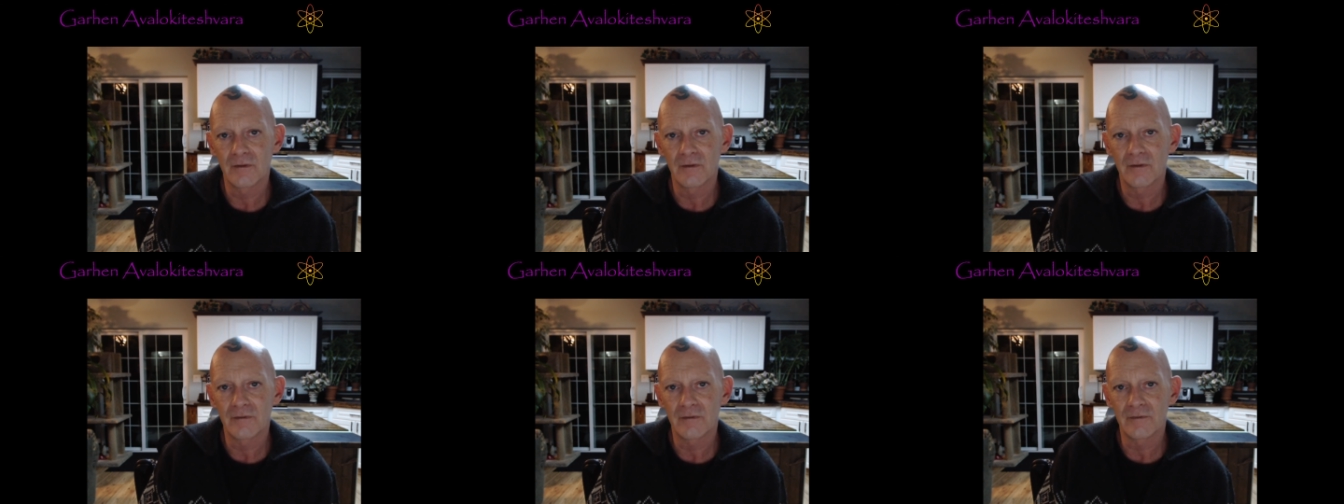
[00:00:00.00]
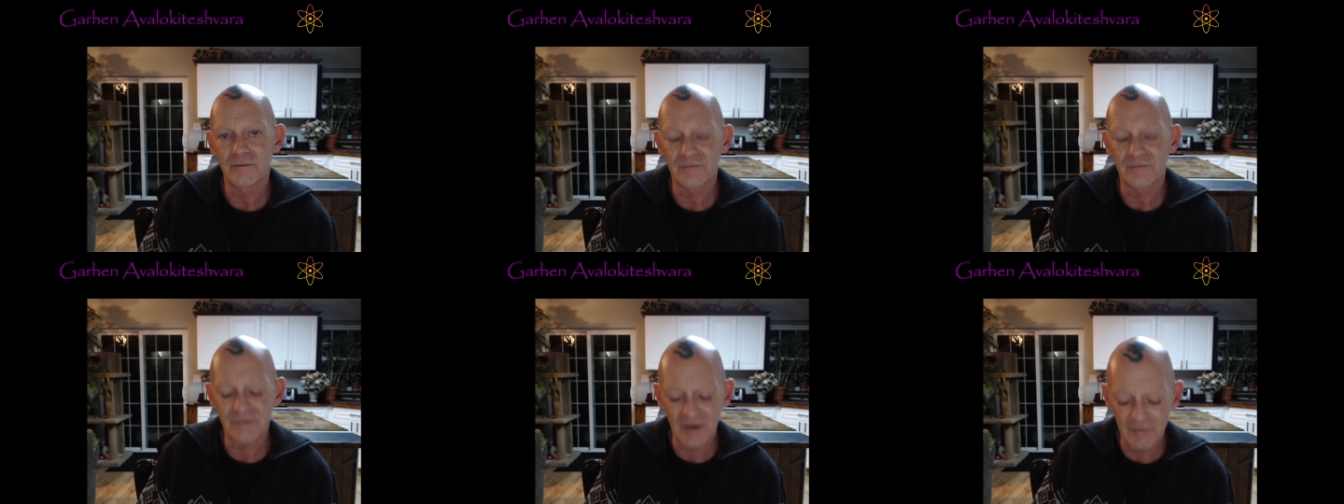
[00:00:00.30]

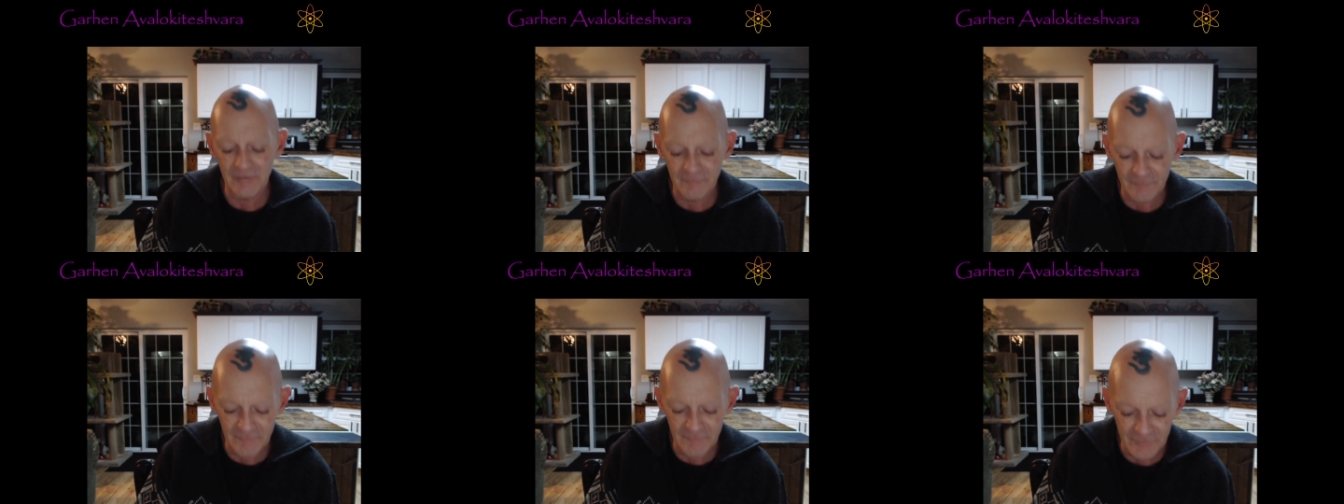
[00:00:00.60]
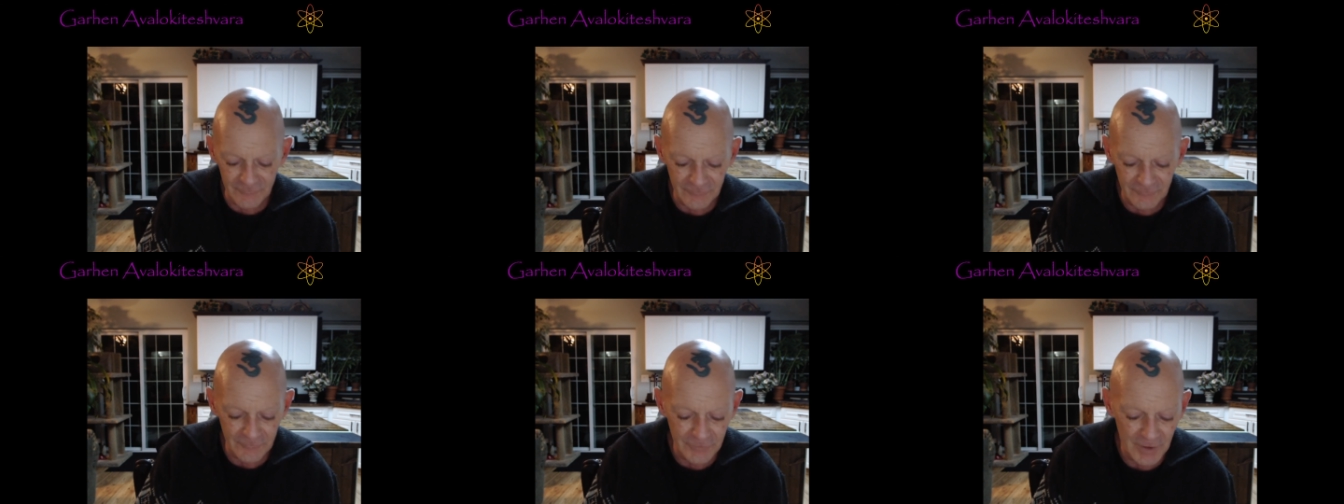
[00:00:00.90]
the same
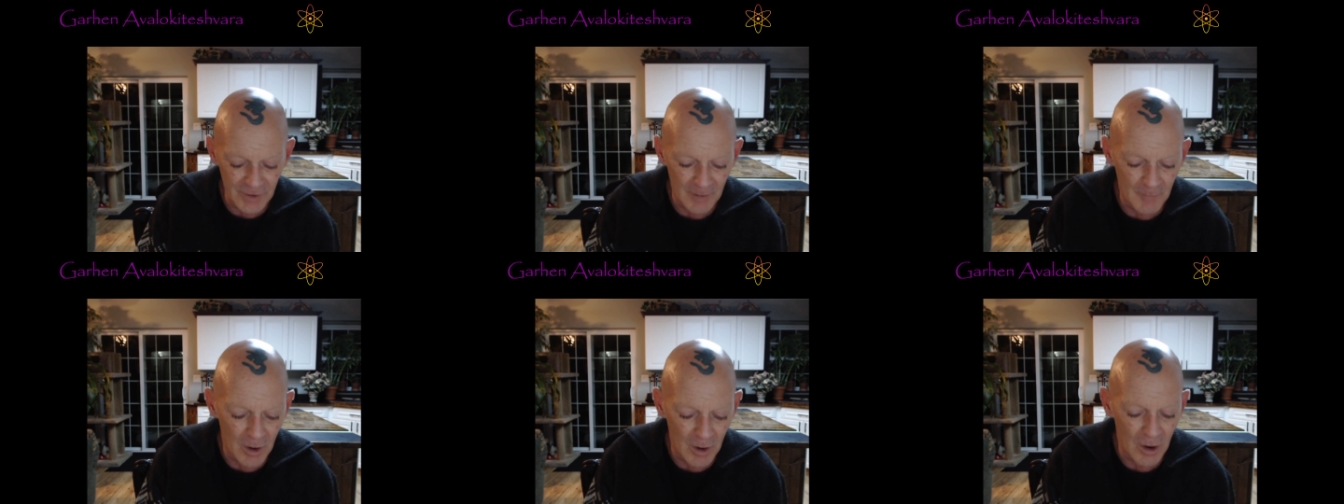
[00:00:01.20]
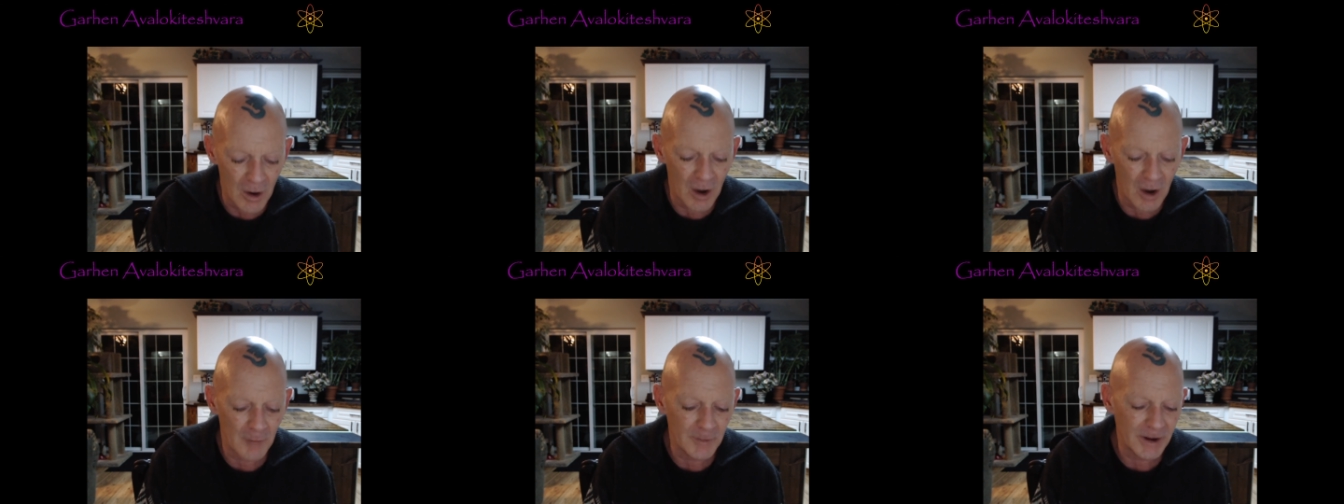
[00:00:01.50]
vision that
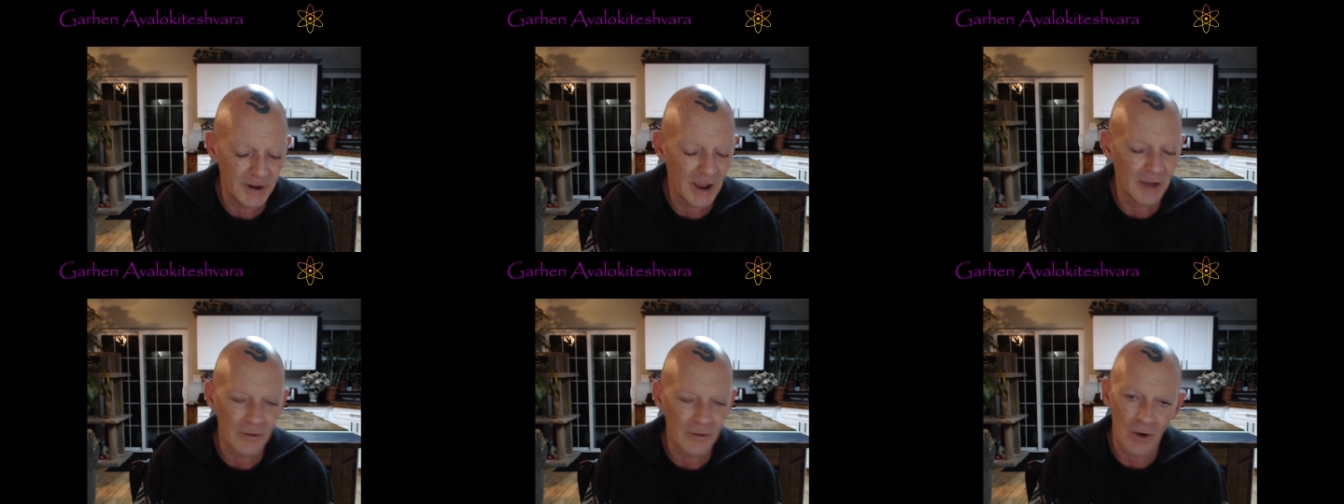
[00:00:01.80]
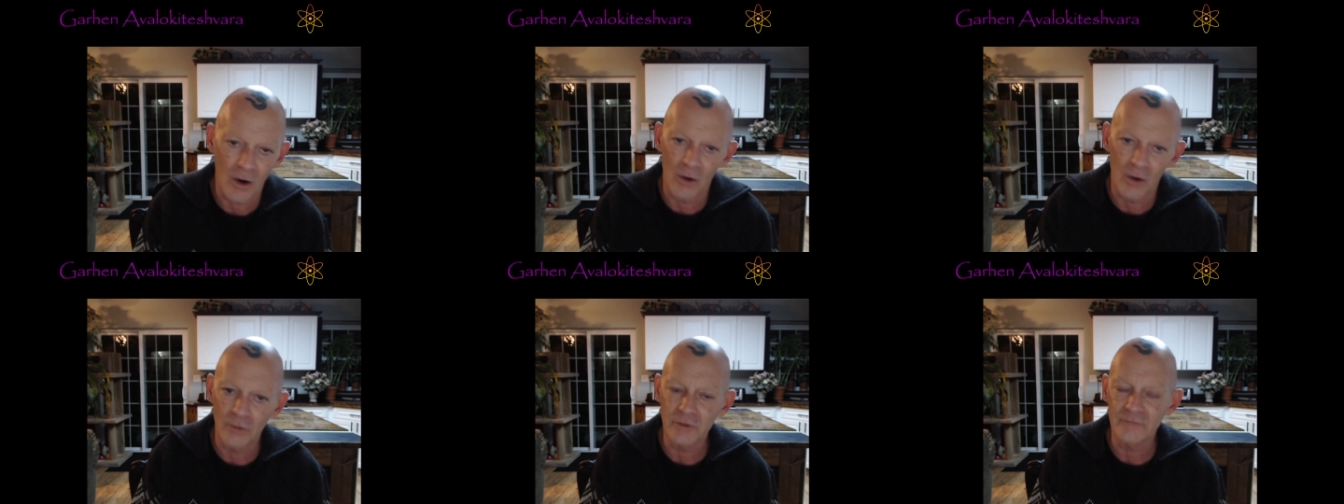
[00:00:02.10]
Muhammad had.
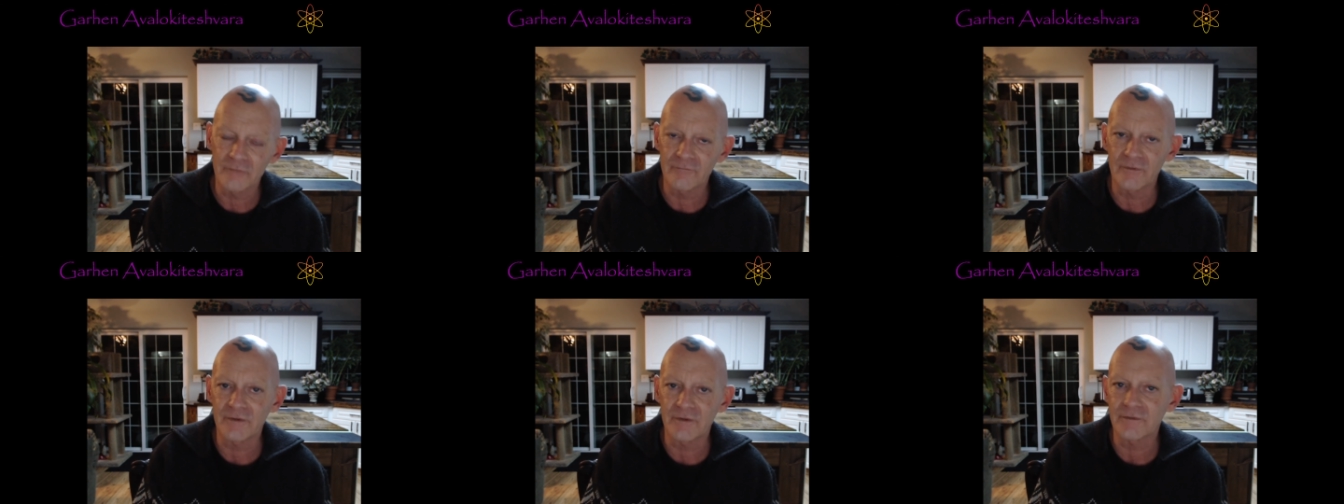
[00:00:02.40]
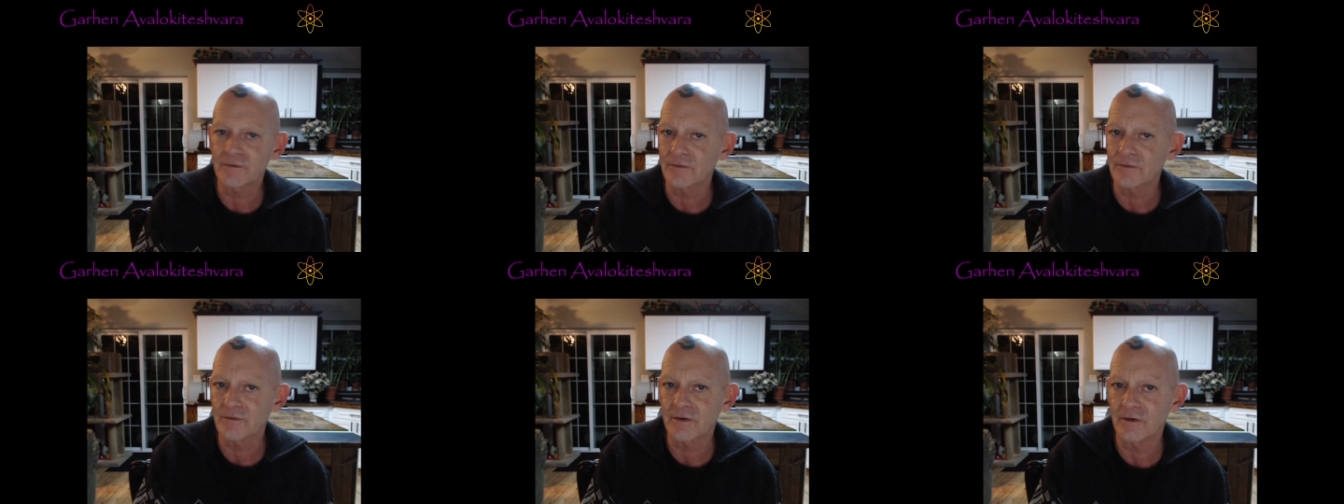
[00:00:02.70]
All of this
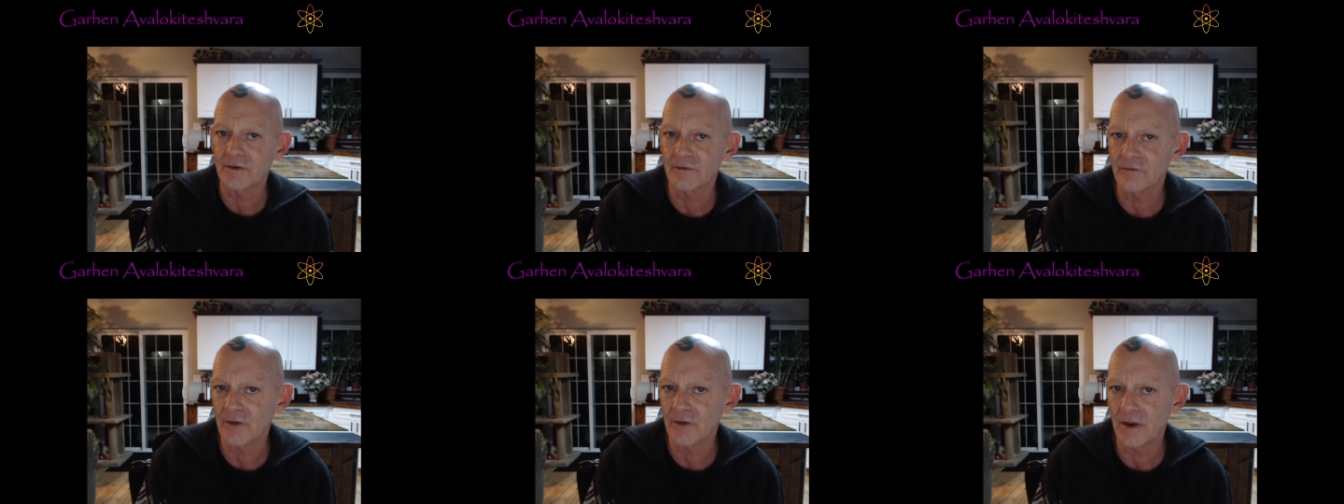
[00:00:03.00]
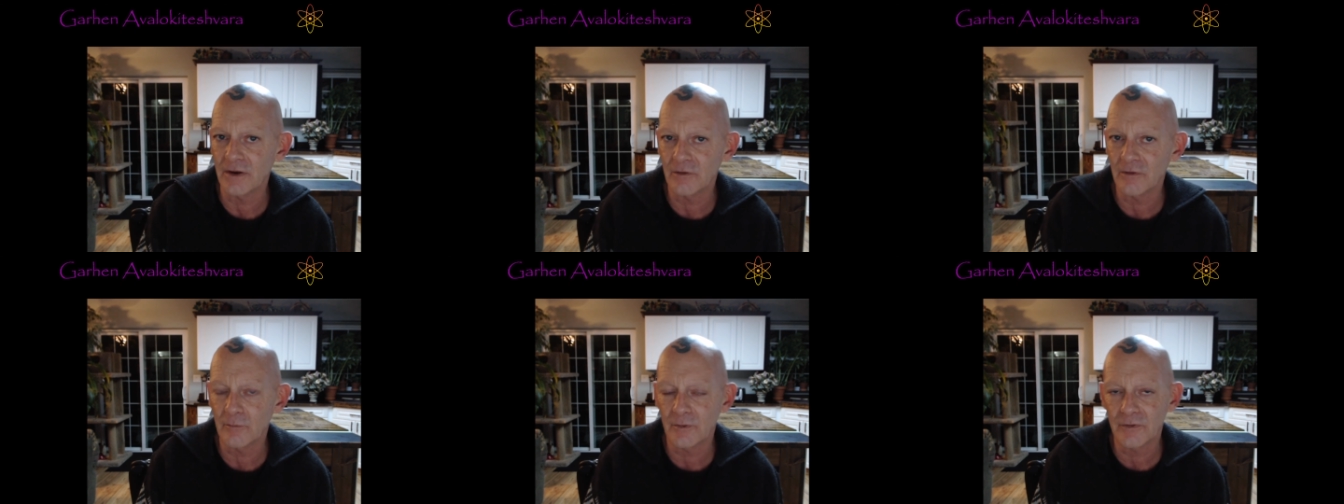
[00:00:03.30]
is
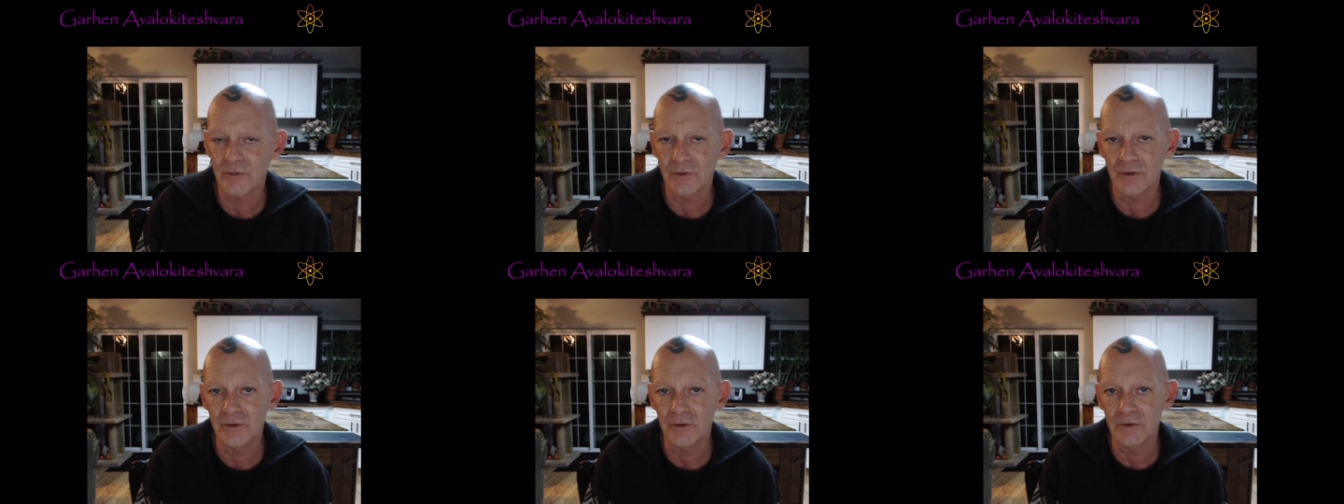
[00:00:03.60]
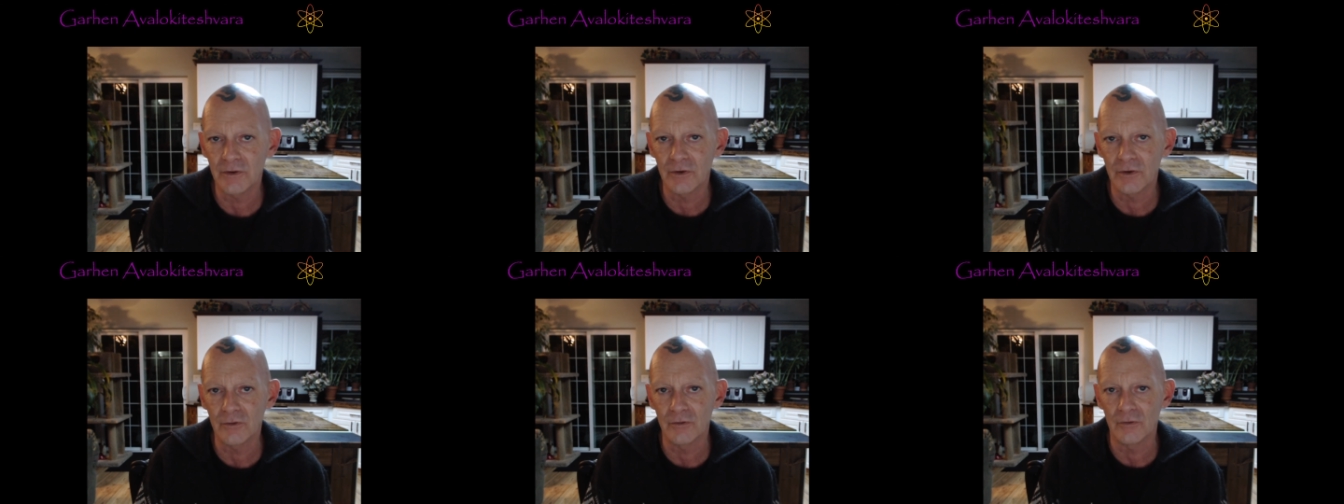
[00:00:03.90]
contained within
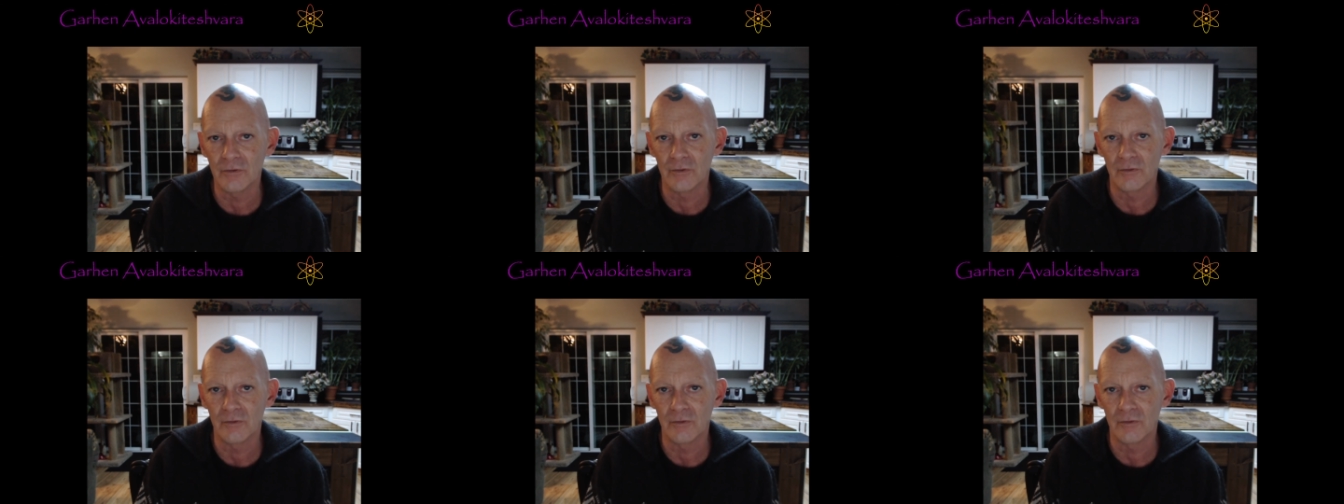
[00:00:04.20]
you.